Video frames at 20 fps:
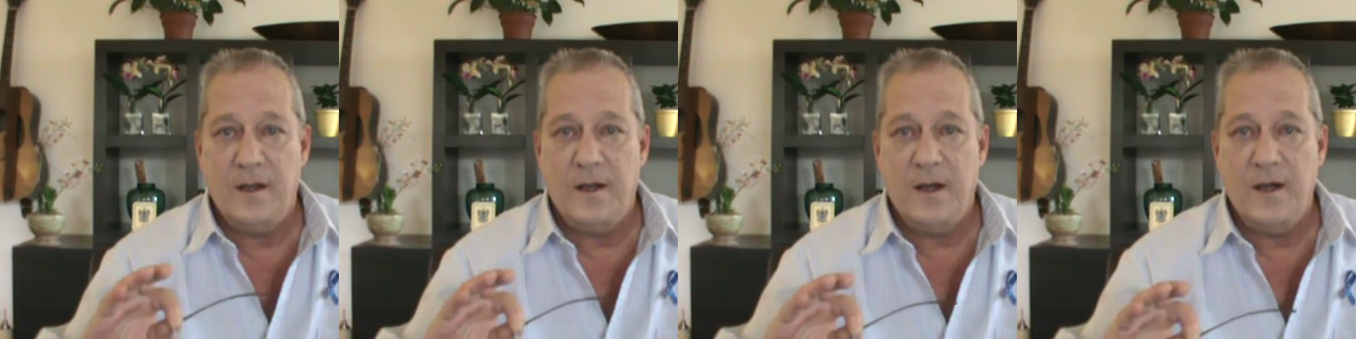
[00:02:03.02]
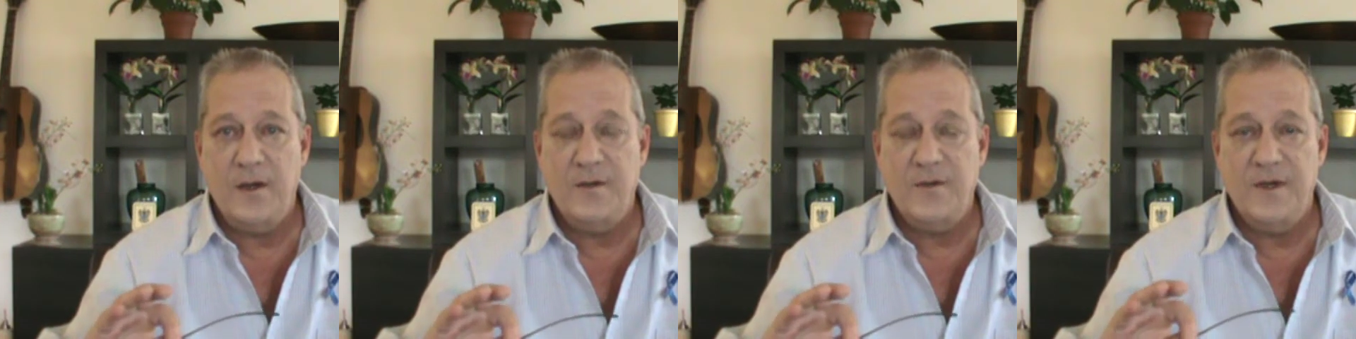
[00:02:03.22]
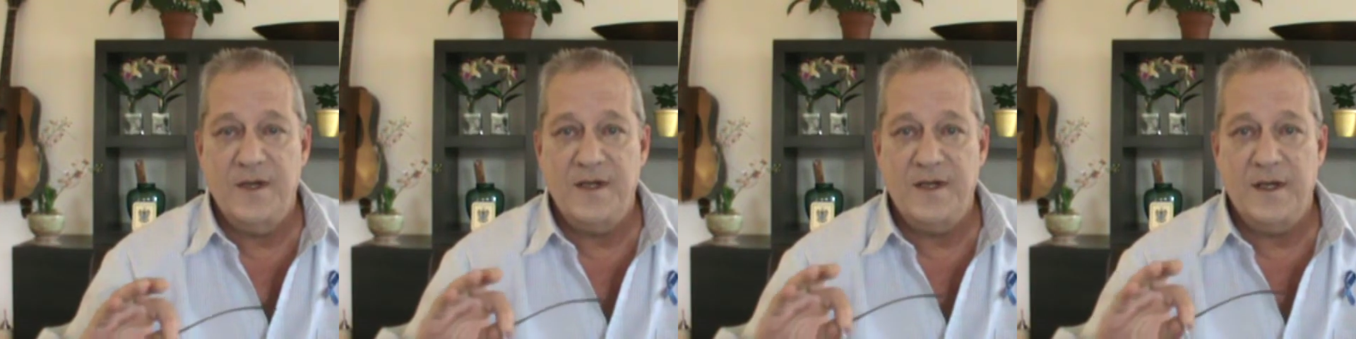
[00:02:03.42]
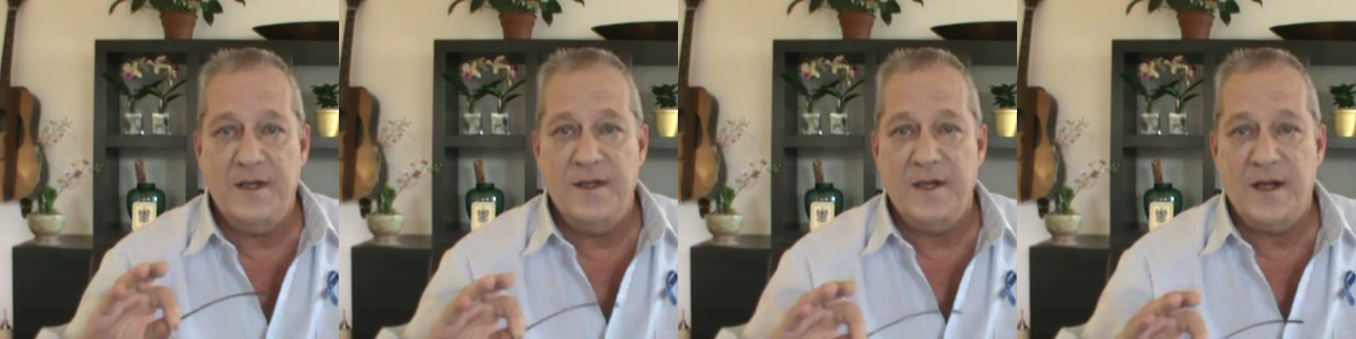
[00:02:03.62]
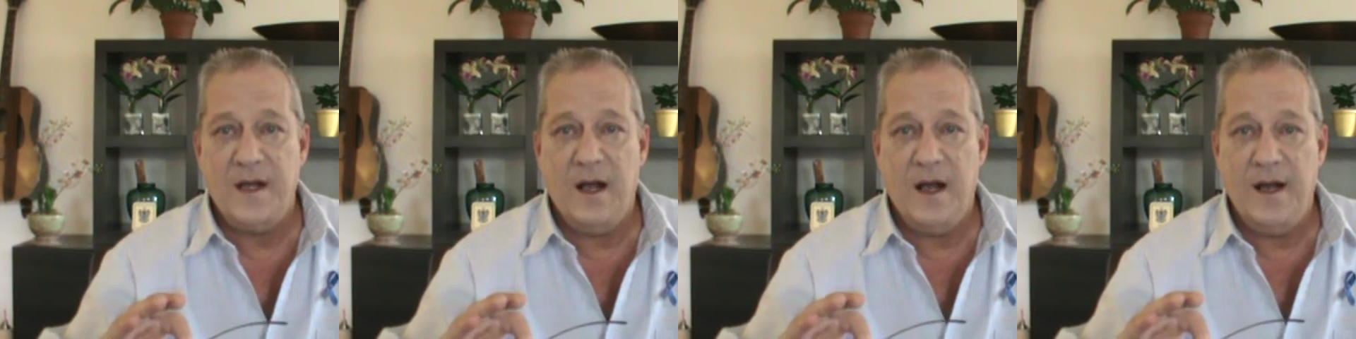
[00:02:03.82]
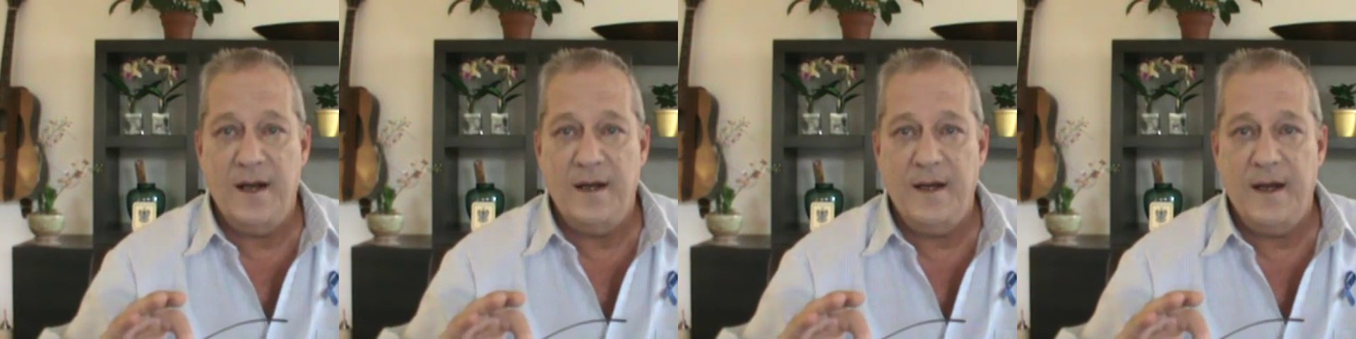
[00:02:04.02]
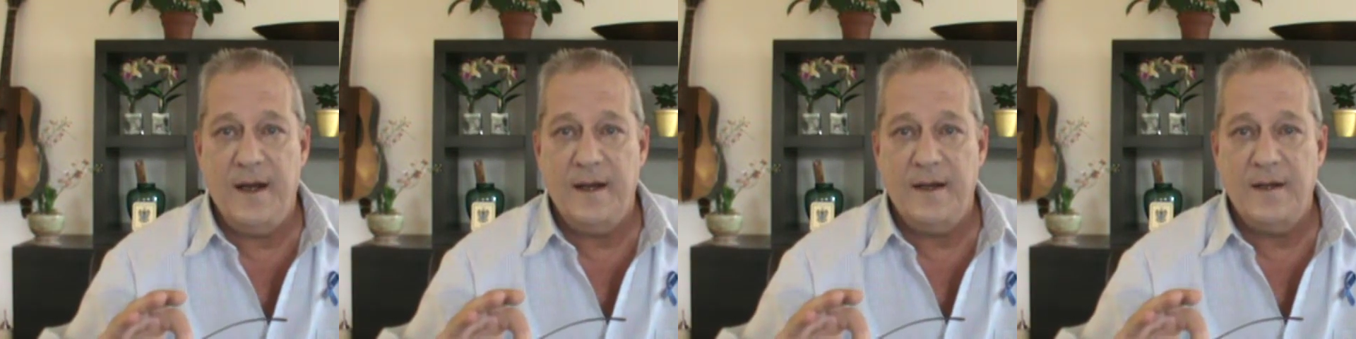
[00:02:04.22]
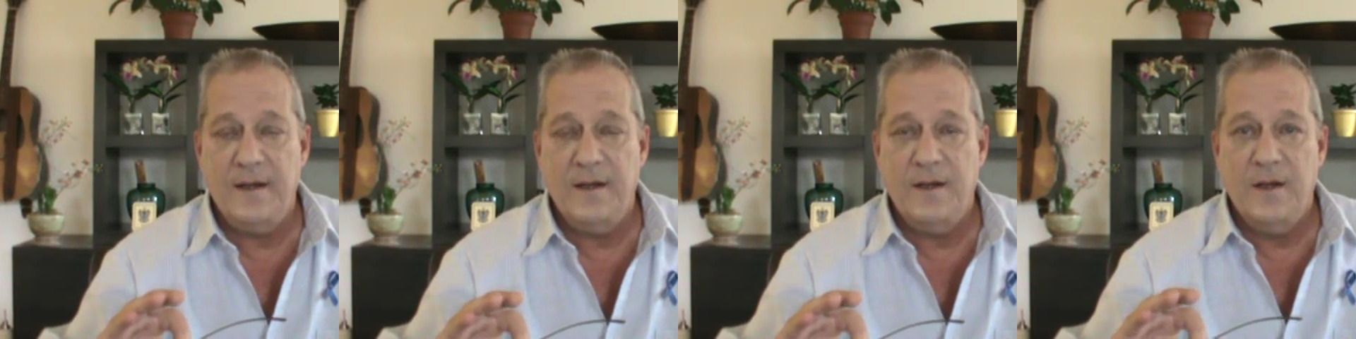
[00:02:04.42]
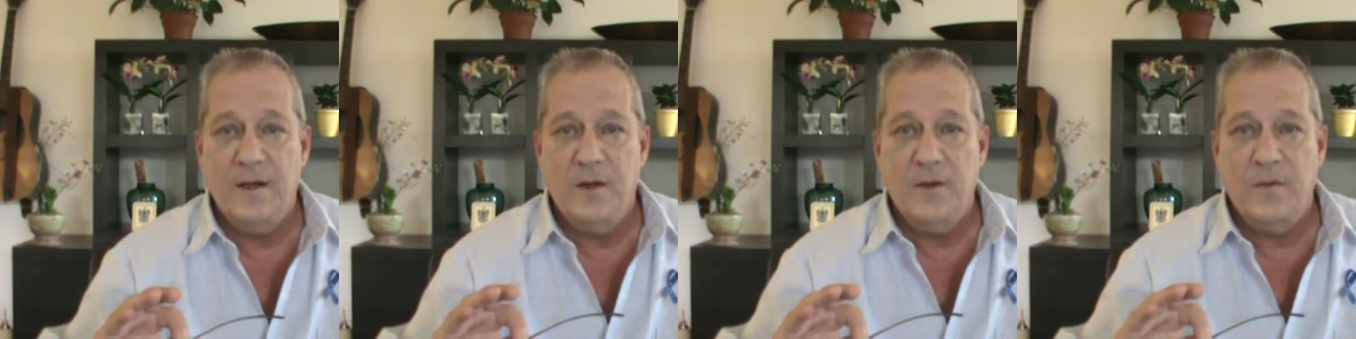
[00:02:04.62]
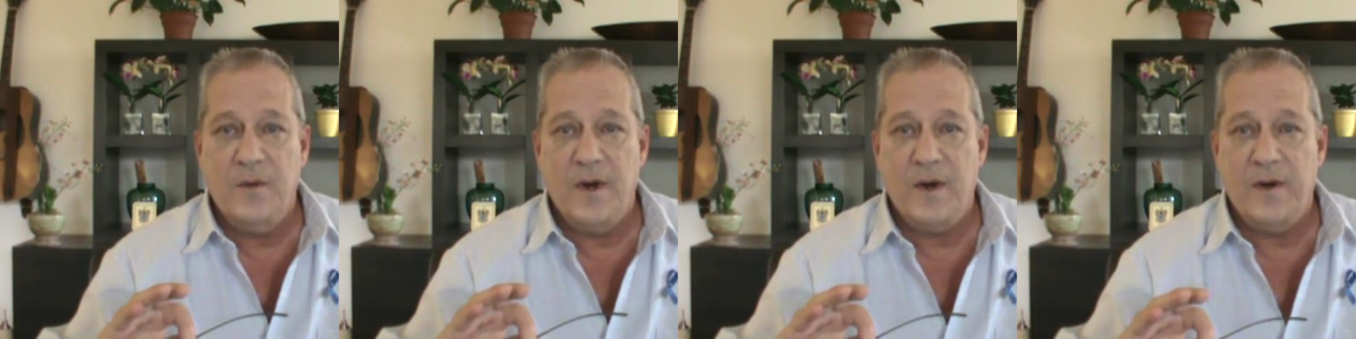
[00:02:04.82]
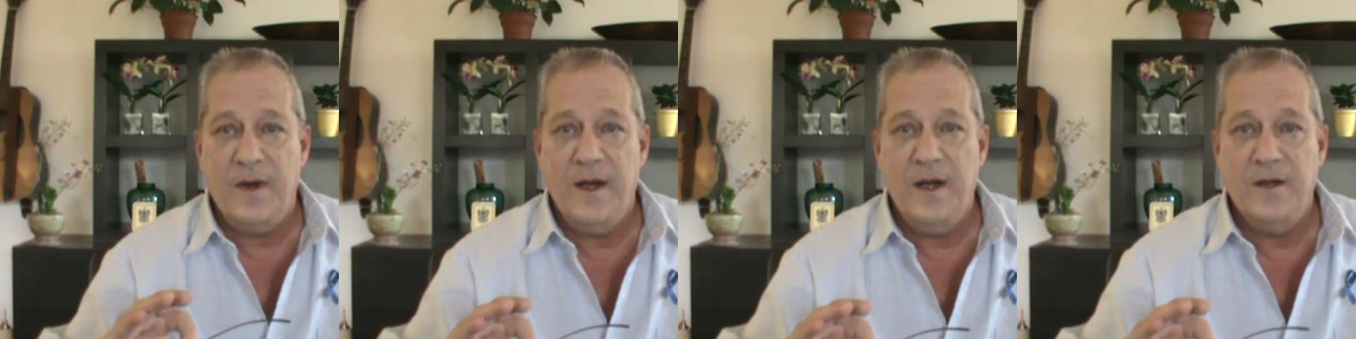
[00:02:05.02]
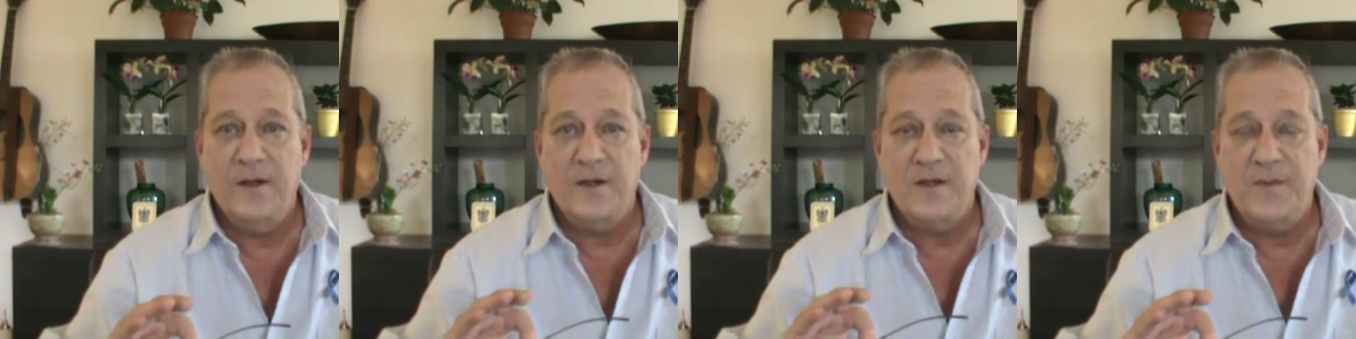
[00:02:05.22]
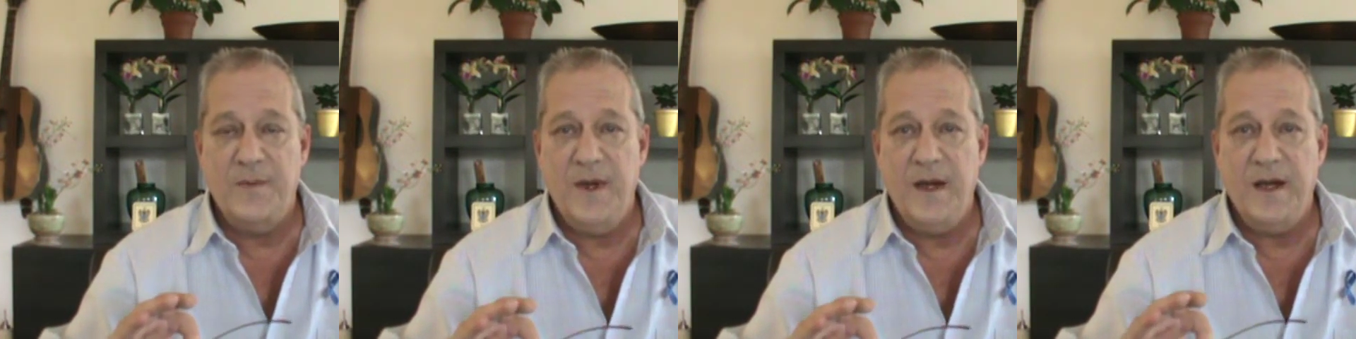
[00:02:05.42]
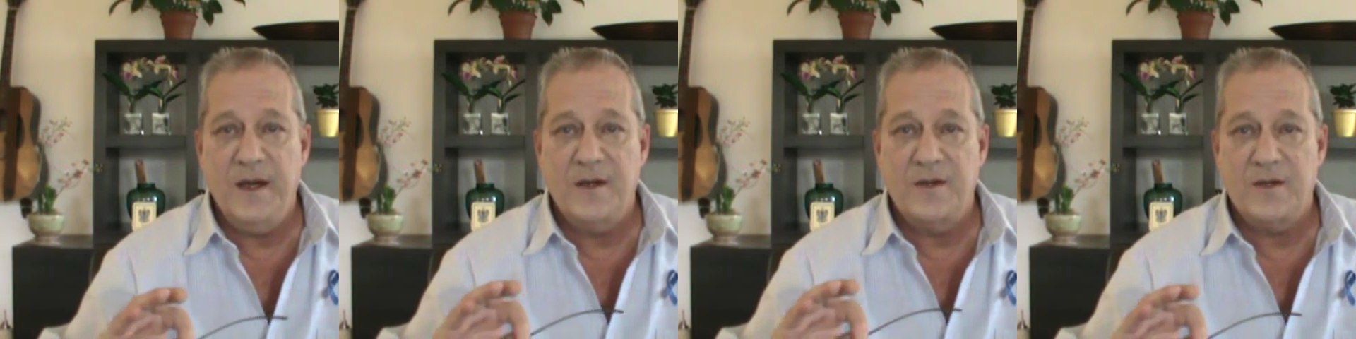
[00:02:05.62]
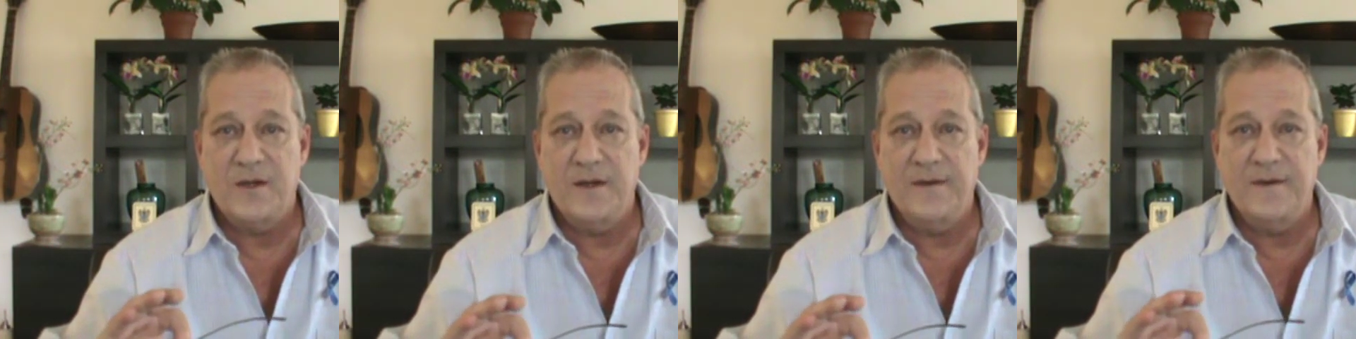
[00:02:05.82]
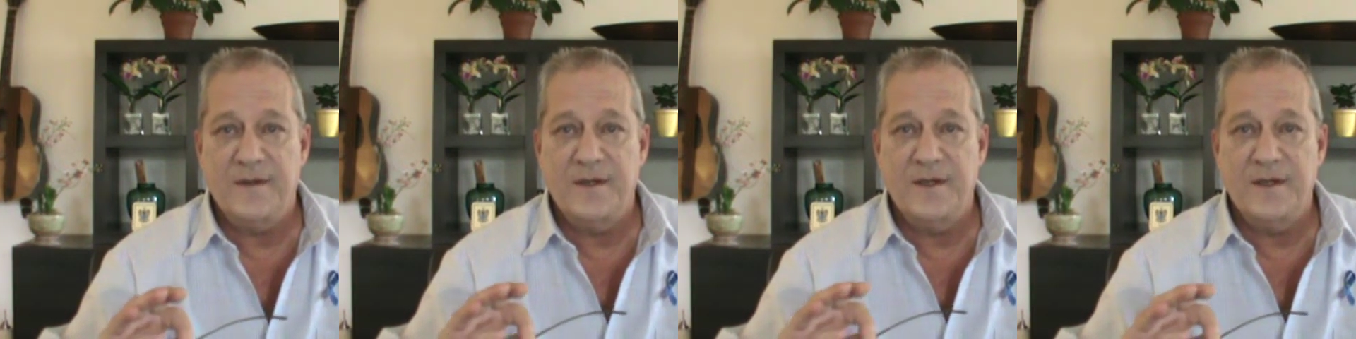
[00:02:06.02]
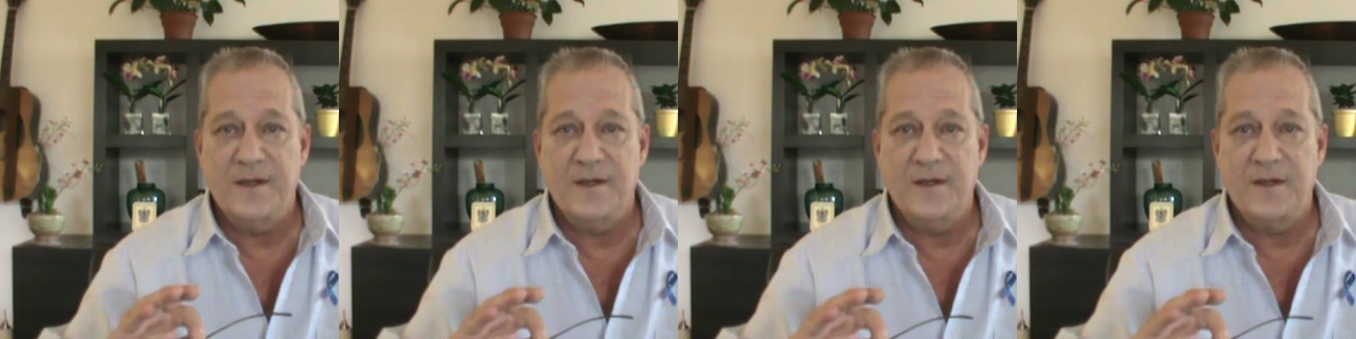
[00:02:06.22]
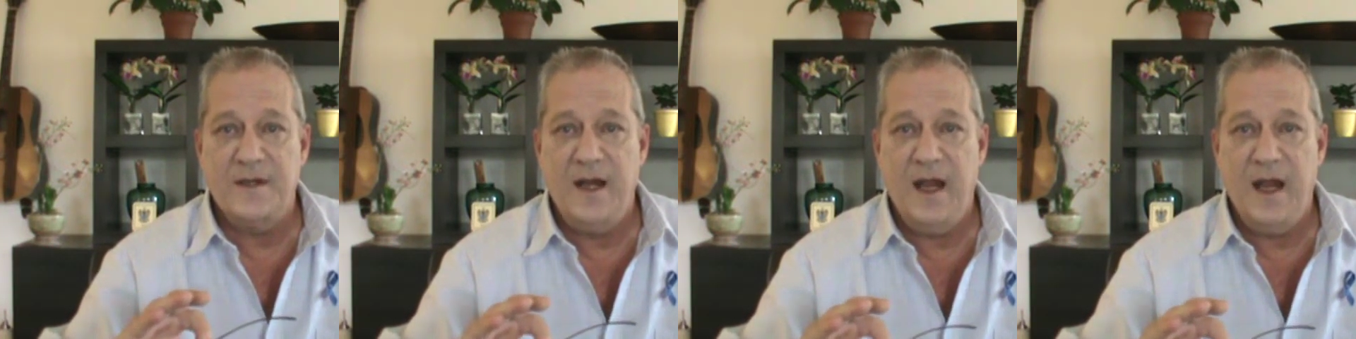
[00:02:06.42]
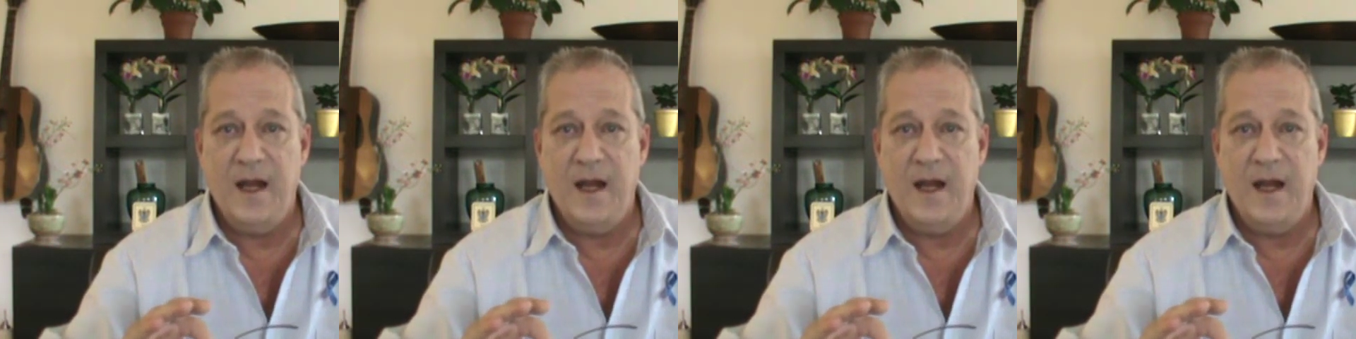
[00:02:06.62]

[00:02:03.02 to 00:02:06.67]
countries in the continent where English-speaking services